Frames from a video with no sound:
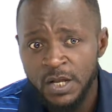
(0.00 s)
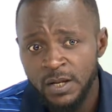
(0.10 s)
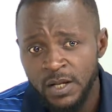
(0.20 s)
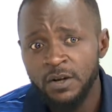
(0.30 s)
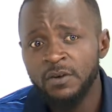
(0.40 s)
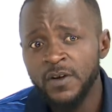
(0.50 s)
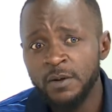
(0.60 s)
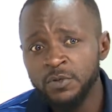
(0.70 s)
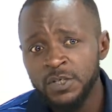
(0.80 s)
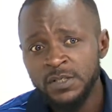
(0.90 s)
There are a lot of
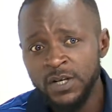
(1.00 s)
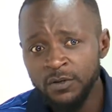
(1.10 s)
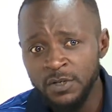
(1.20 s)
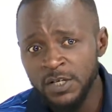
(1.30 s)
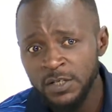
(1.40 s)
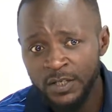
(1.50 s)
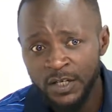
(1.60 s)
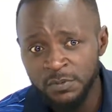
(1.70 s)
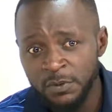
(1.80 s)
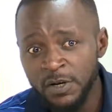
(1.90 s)
Cameroonians out there in the
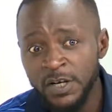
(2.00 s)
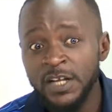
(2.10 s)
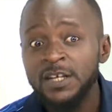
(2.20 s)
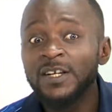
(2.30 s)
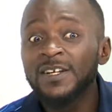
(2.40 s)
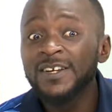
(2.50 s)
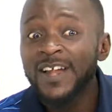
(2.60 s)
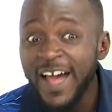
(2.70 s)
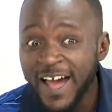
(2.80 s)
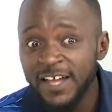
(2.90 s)
diaspora that
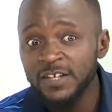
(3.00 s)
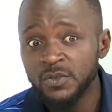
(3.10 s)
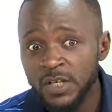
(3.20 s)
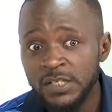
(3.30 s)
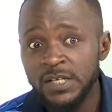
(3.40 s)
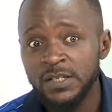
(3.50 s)
are educated,